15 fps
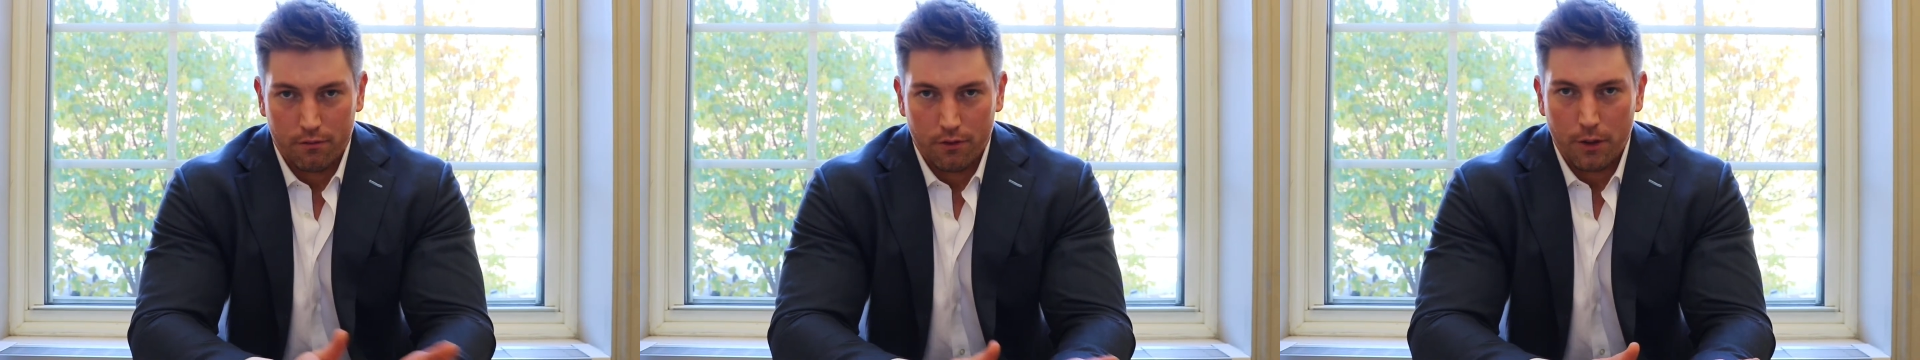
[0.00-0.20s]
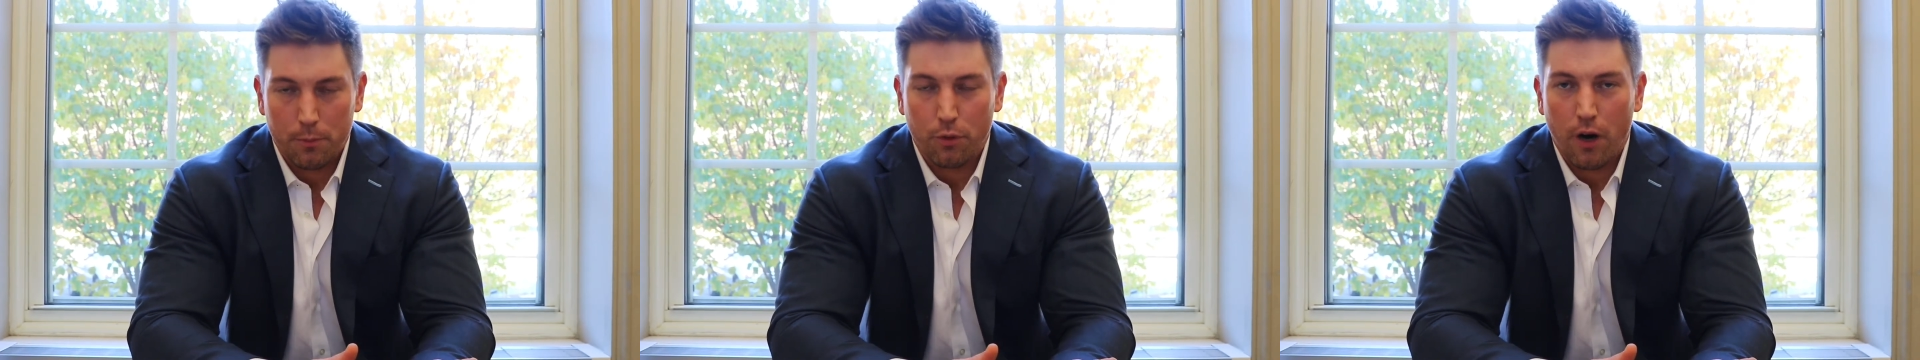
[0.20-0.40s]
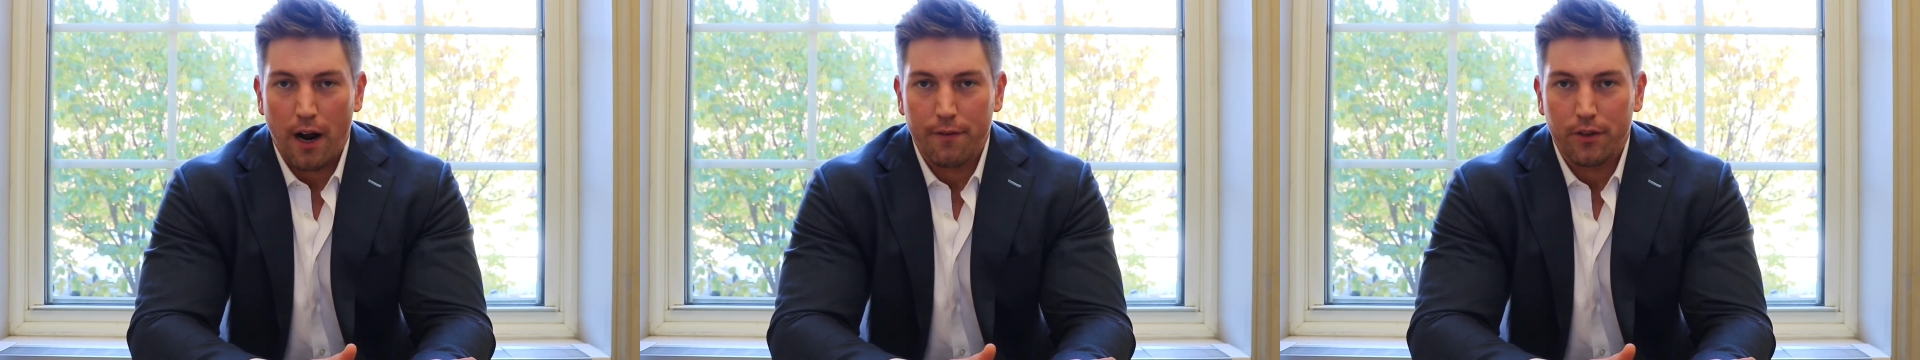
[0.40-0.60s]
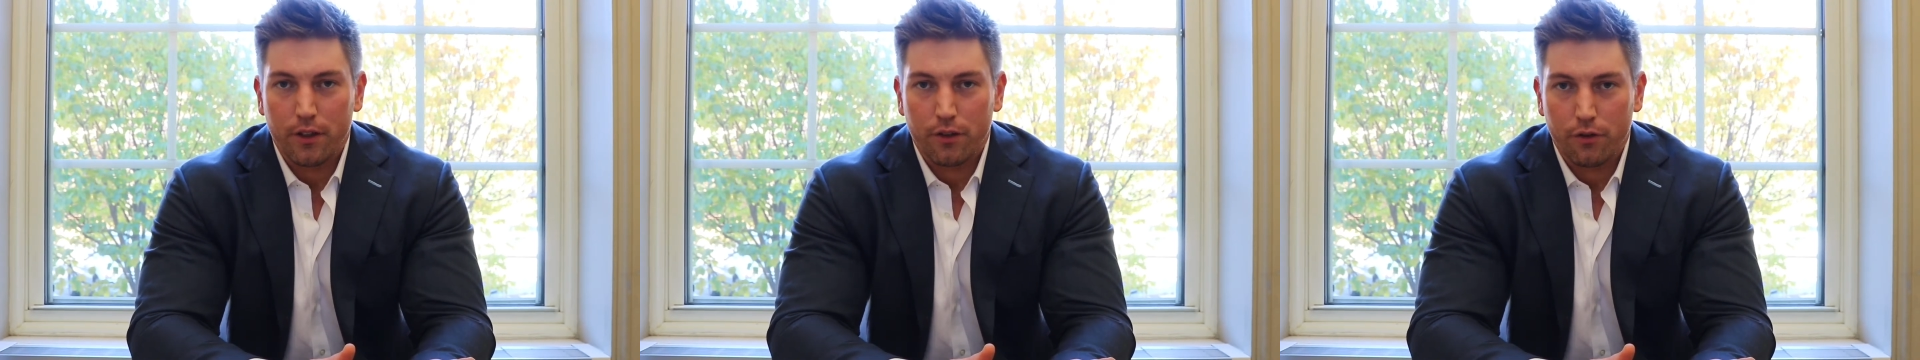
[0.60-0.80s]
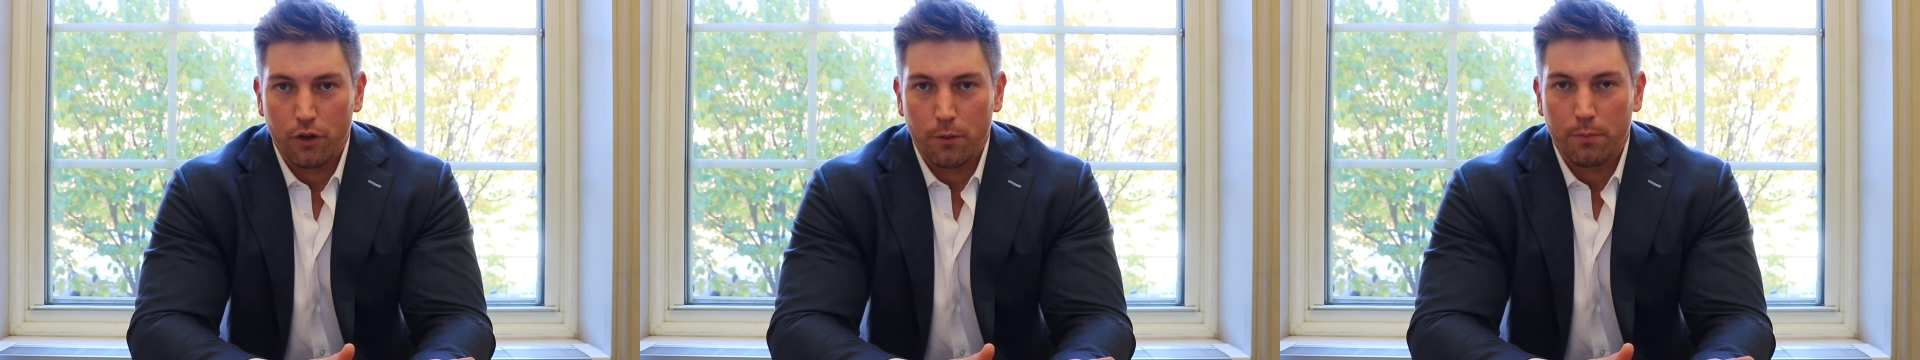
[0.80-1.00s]
your
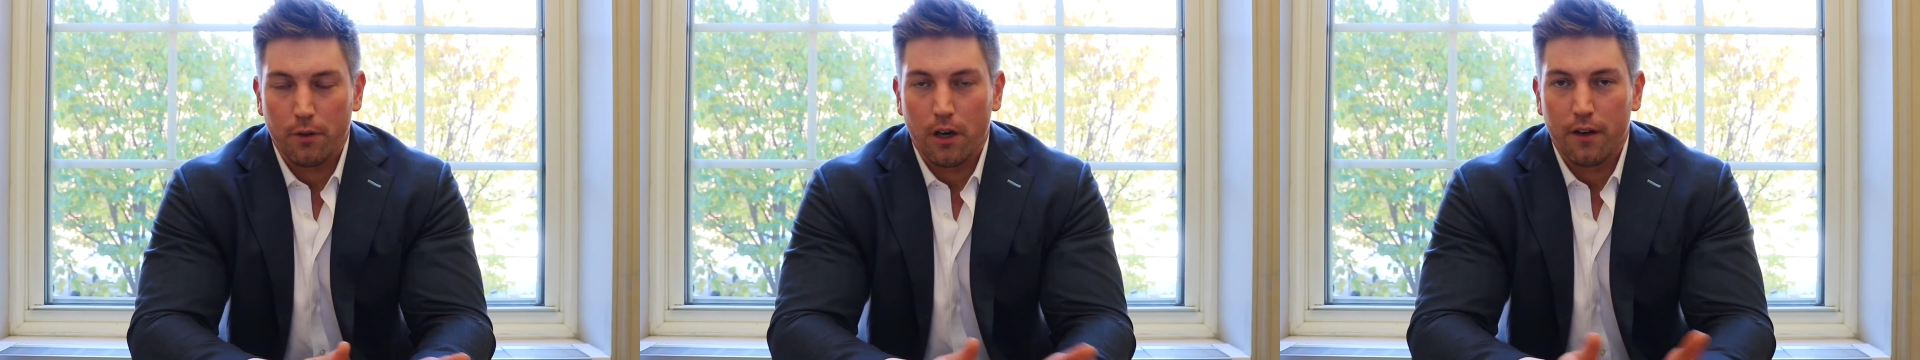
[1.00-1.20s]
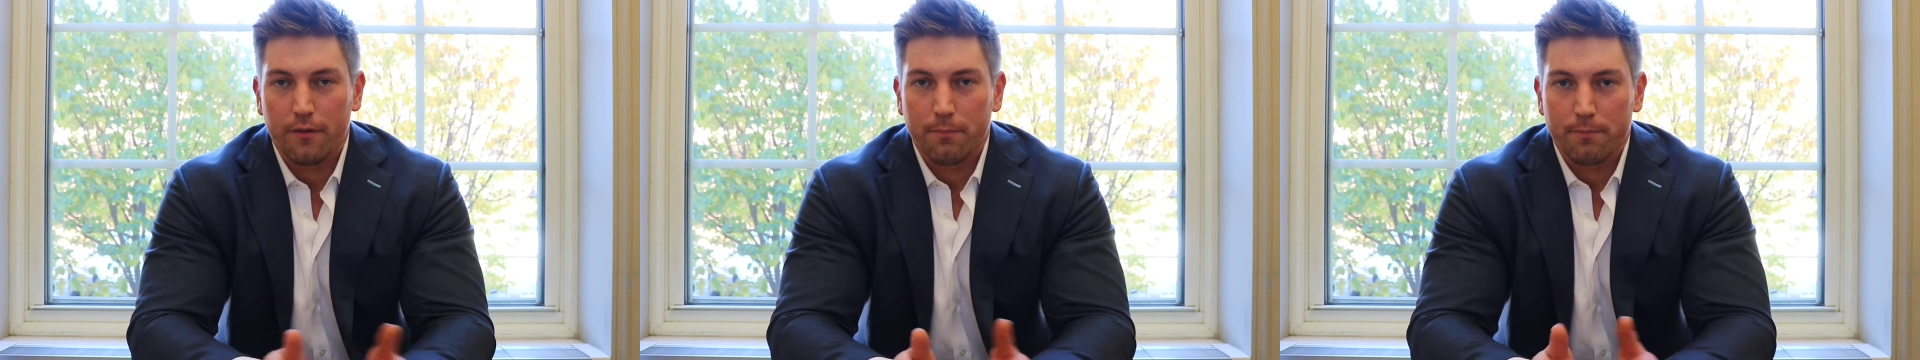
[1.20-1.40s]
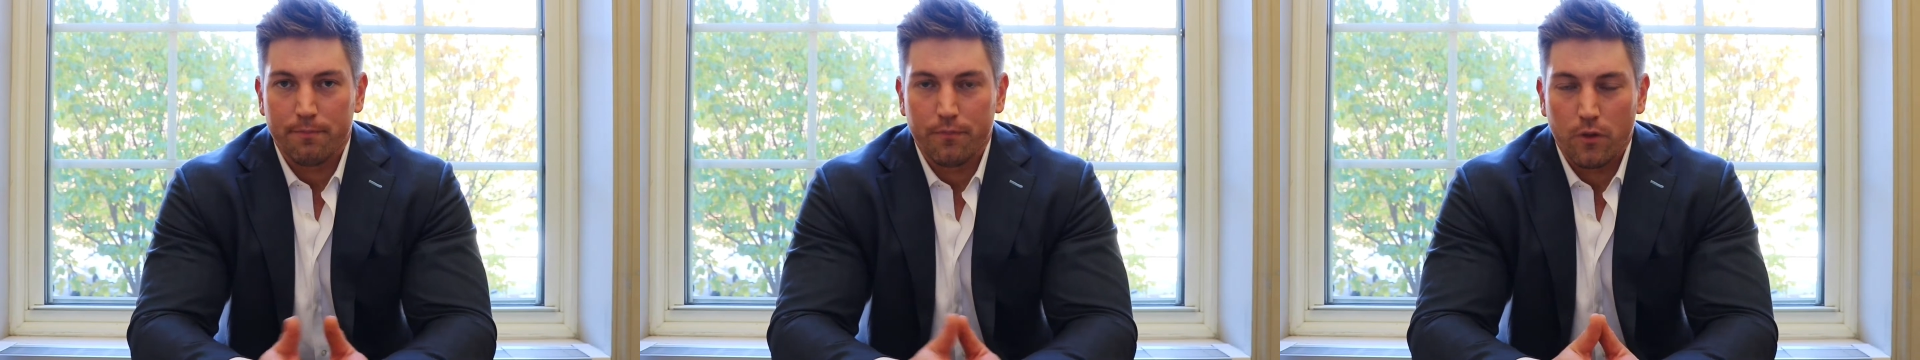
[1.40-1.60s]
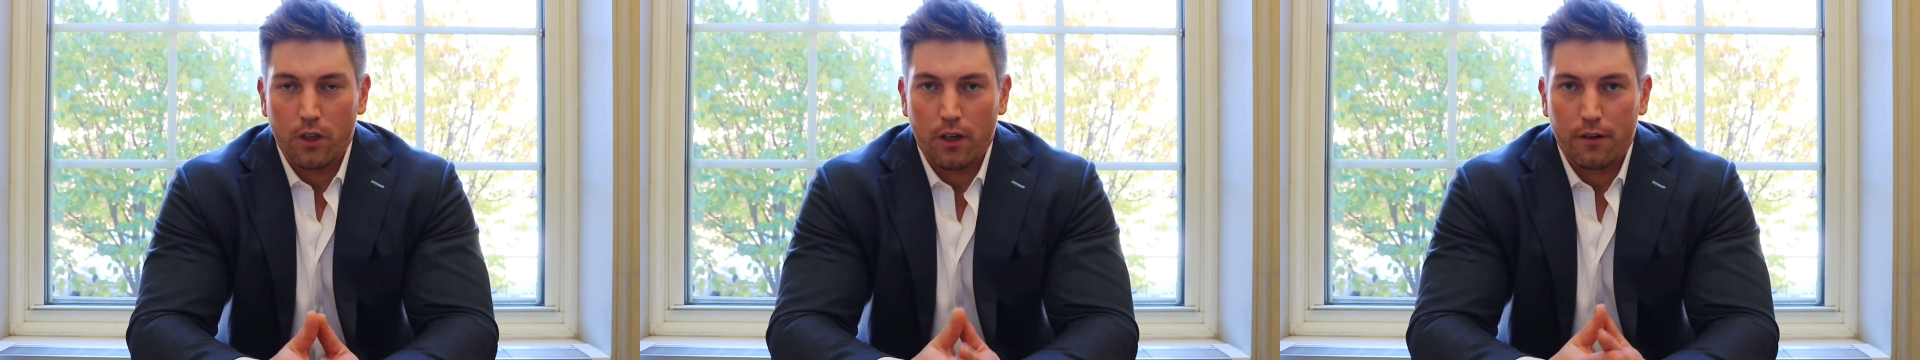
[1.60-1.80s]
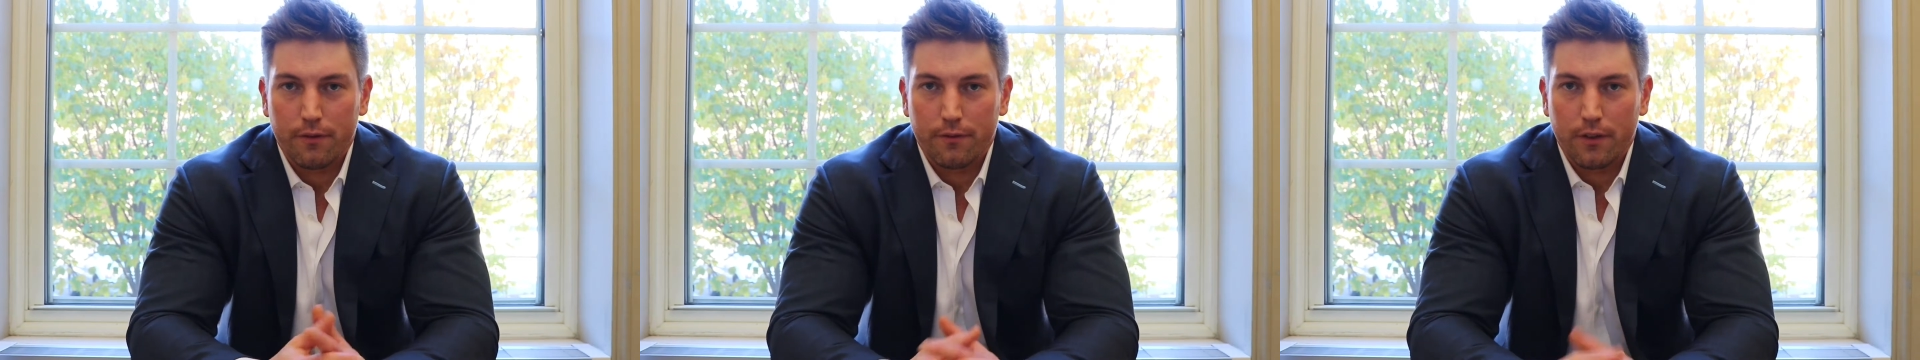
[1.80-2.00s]
private group
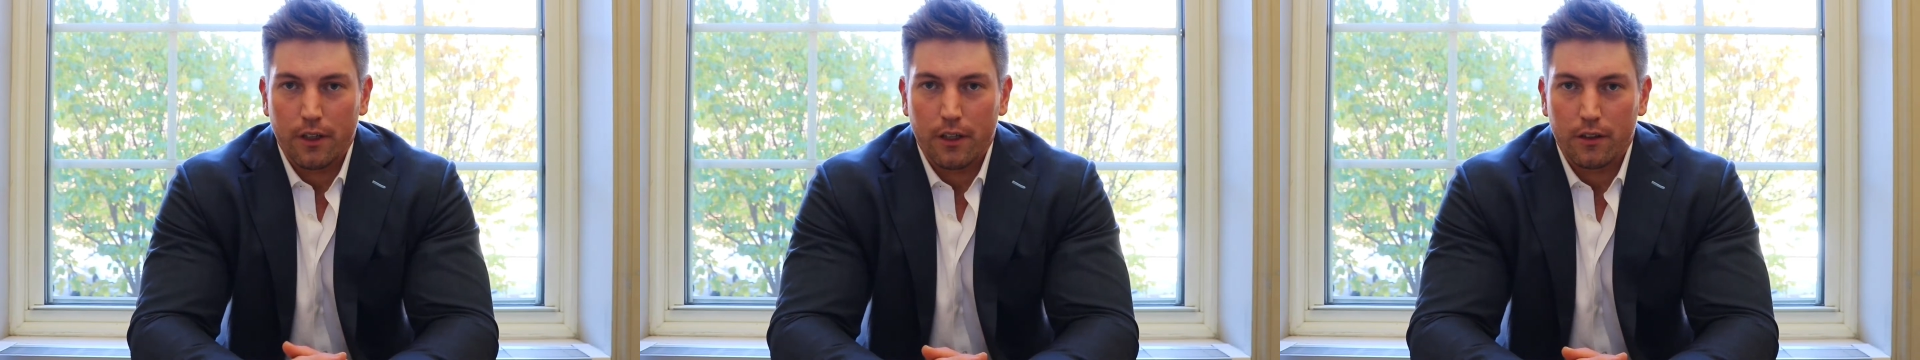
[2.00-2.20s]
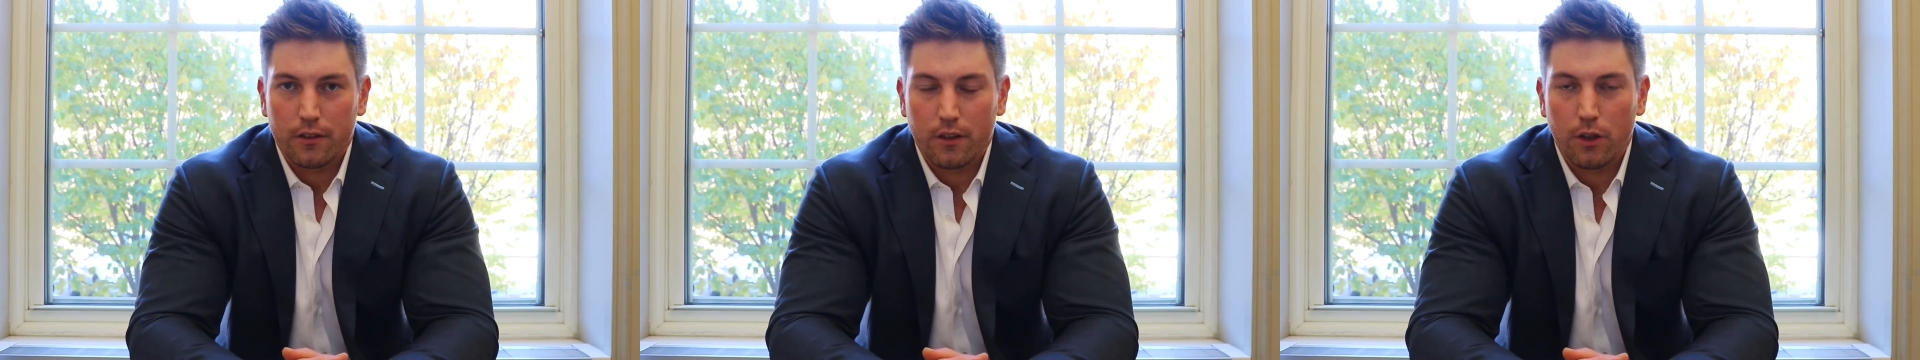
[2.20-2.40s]
of